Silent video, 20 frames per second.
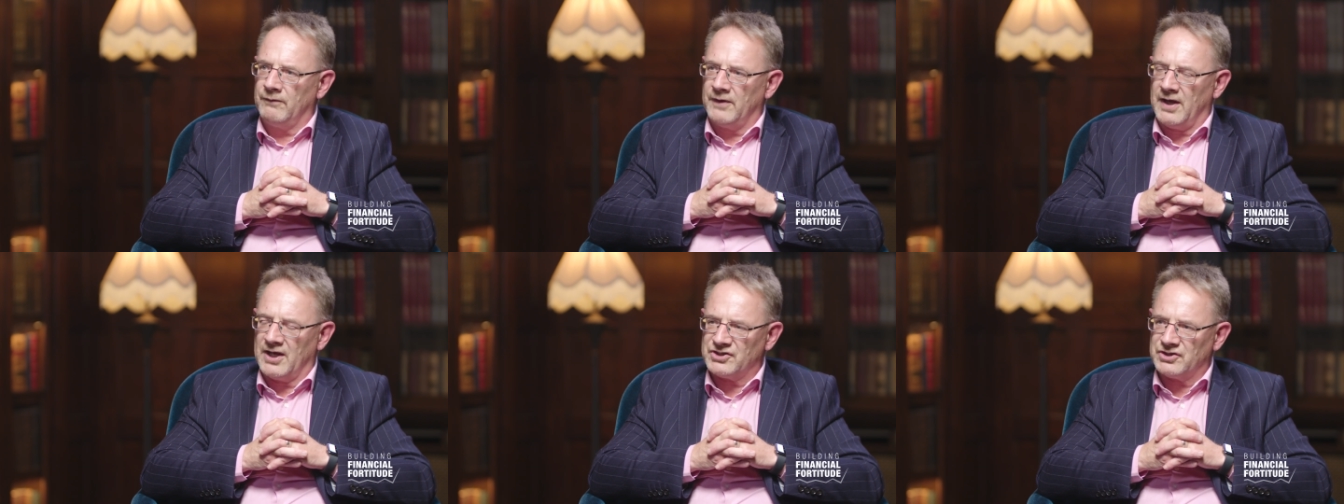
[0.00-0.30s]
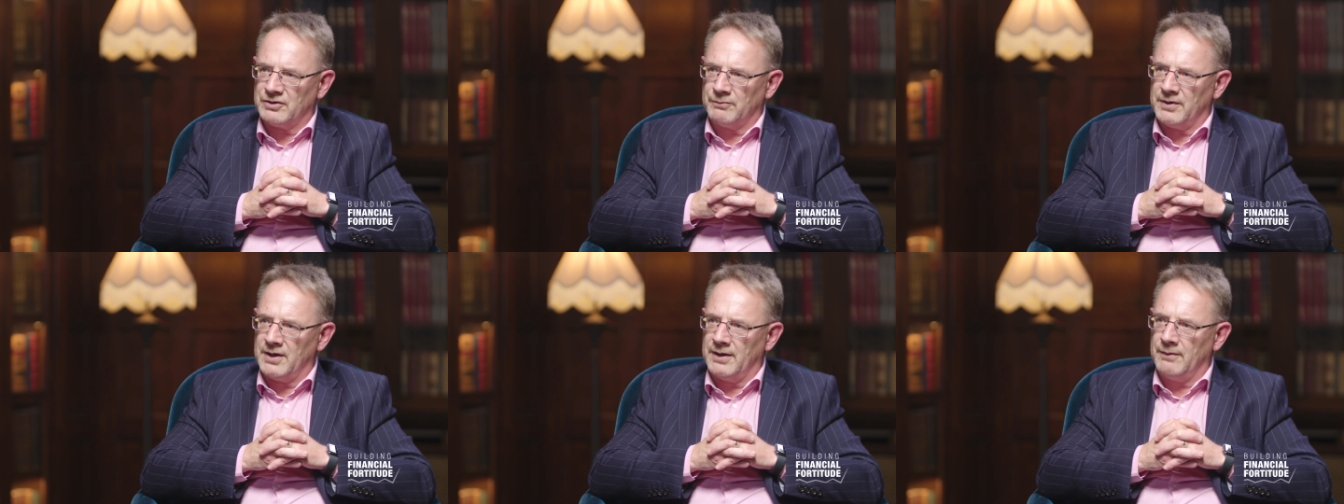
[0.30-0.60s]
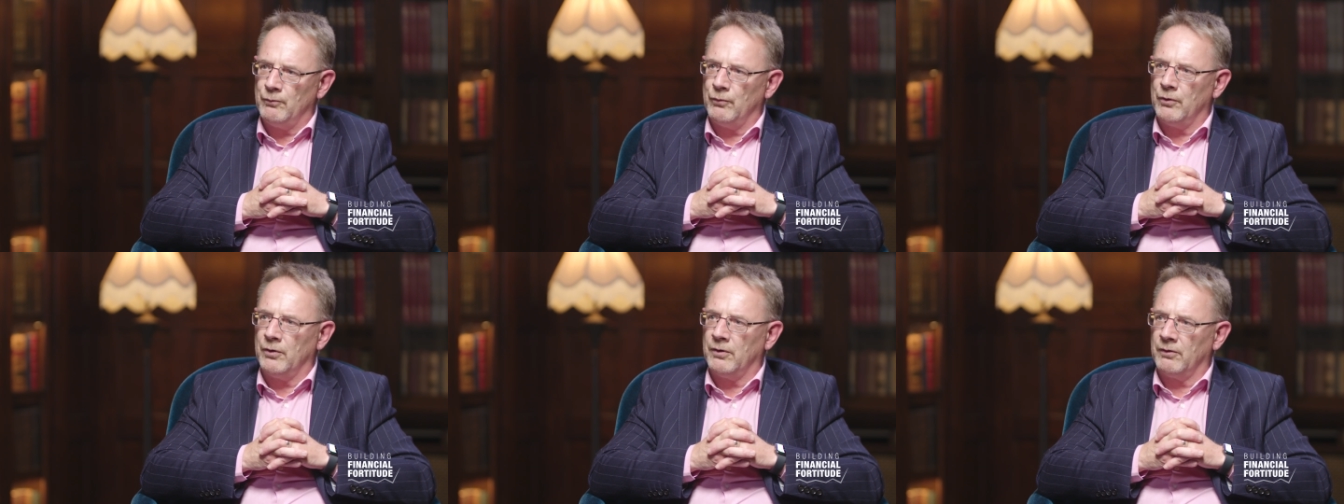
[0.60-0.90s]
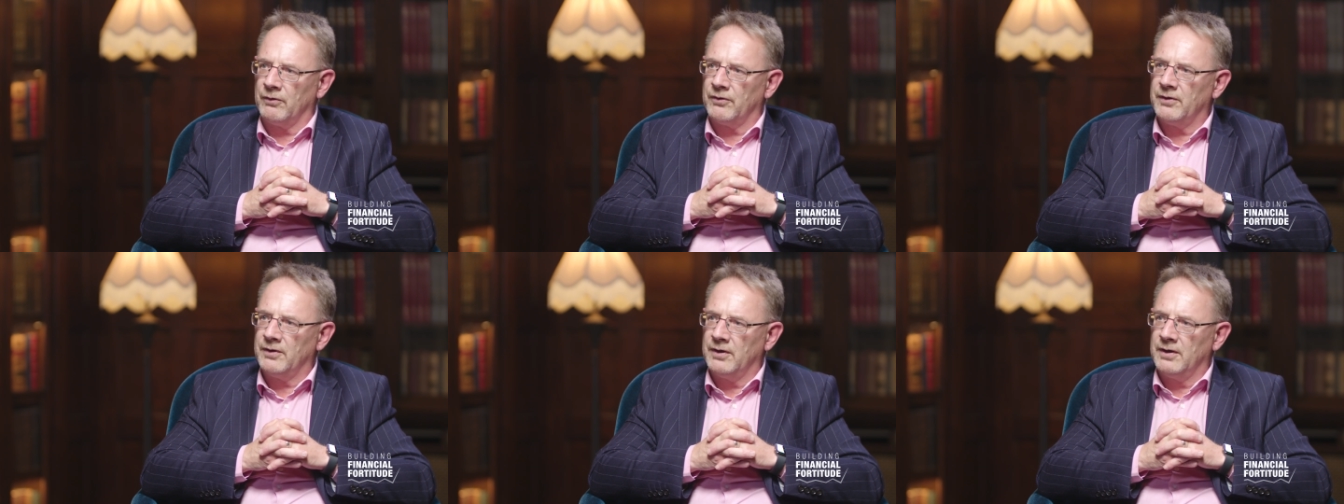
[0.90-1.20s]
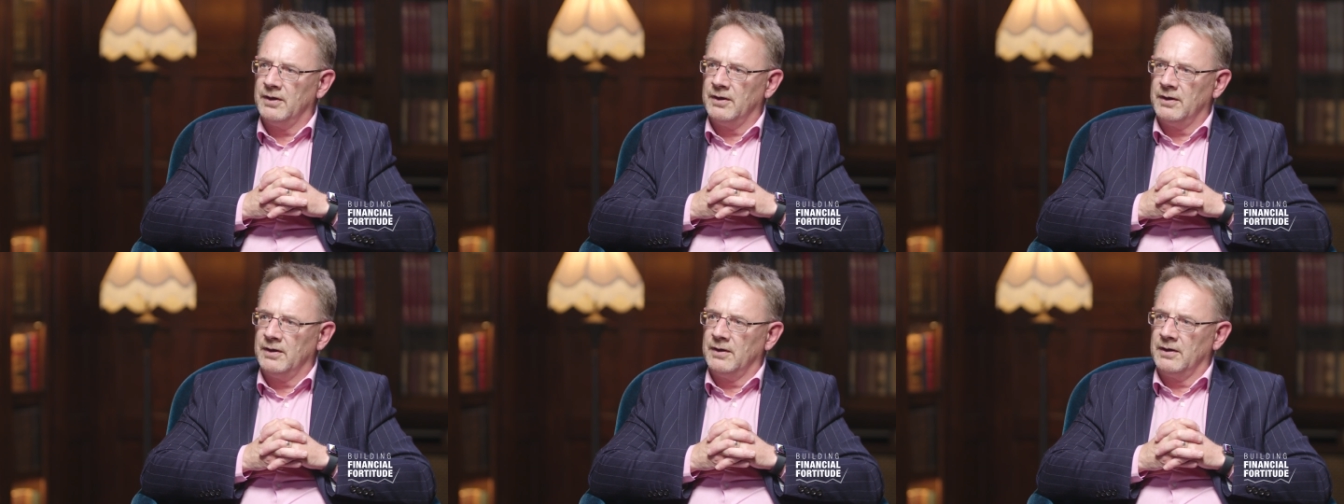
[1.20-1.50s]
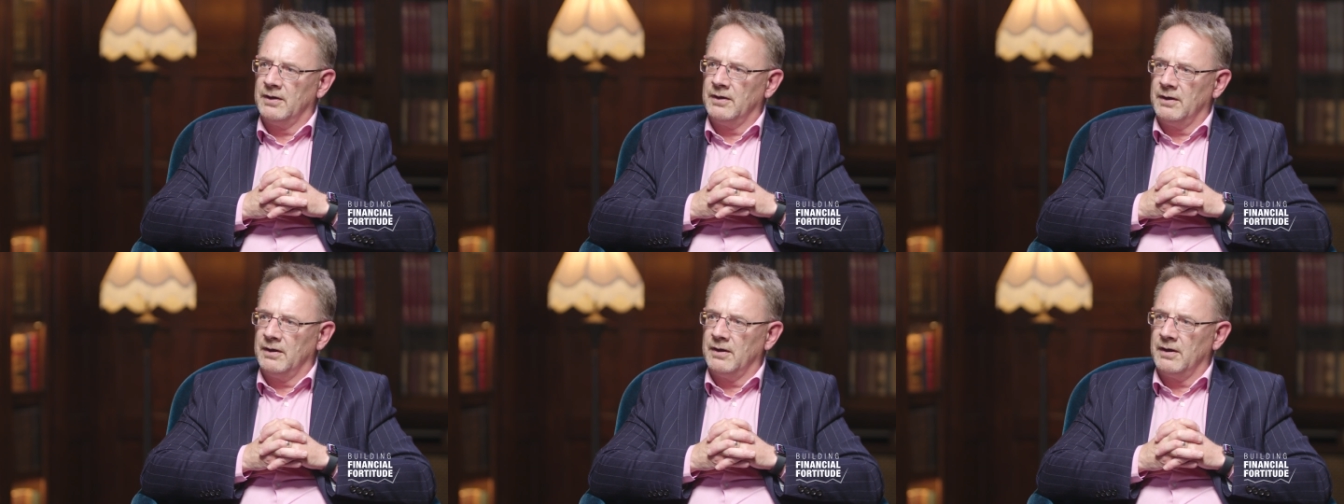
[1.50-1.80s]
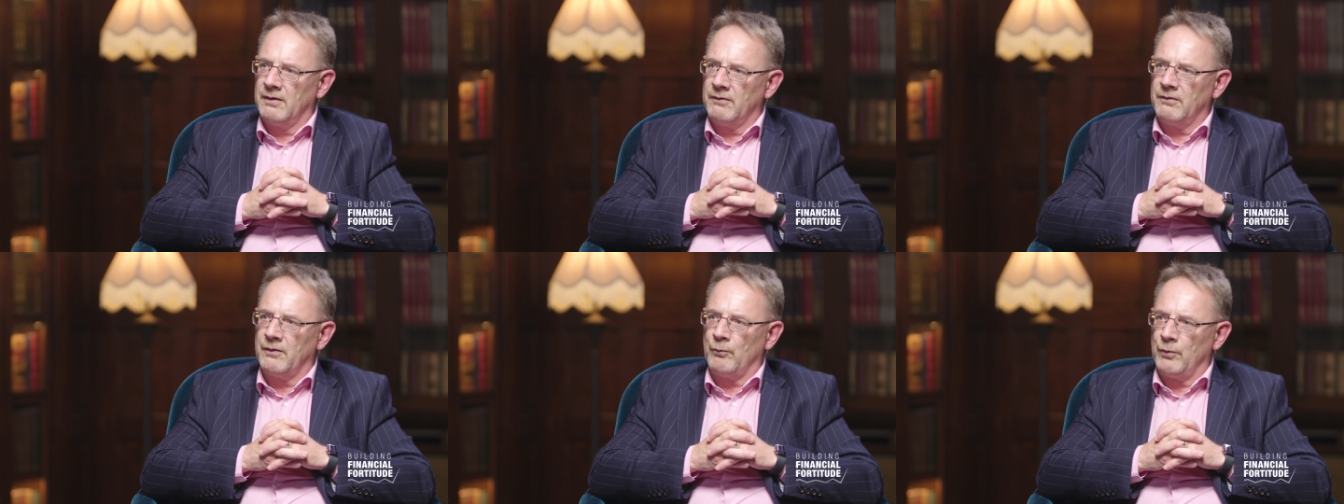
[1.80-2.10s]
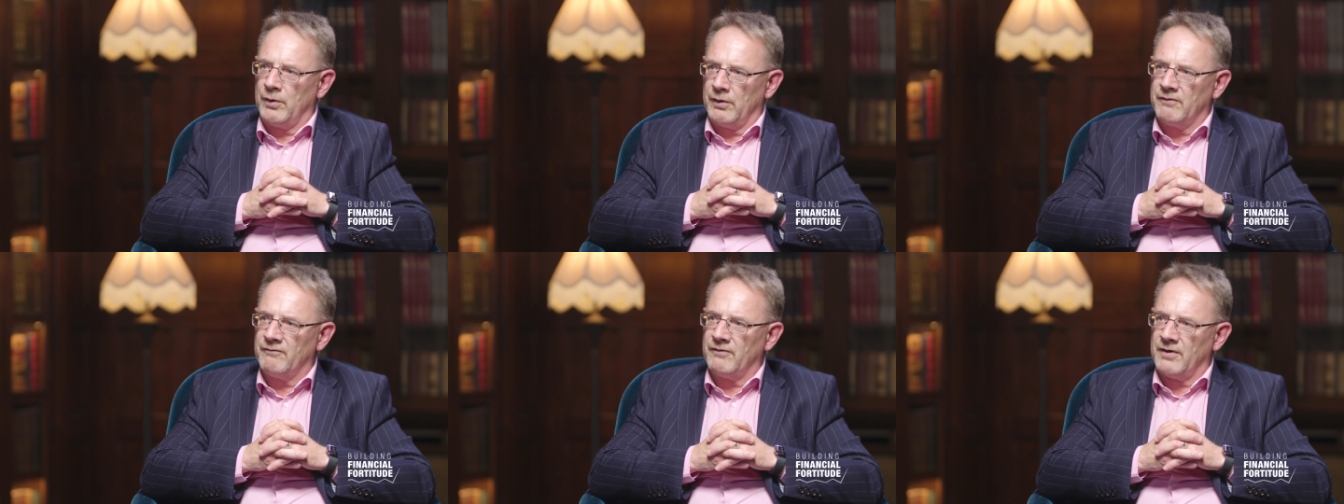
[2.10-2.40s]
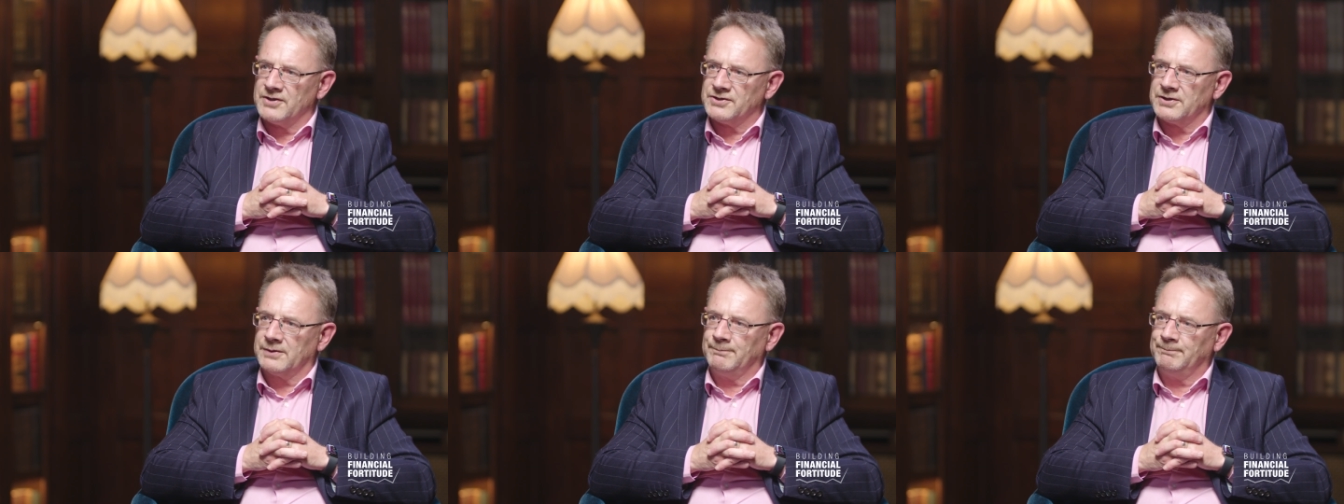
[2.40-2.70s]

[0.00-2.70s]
the SME world that we're advising.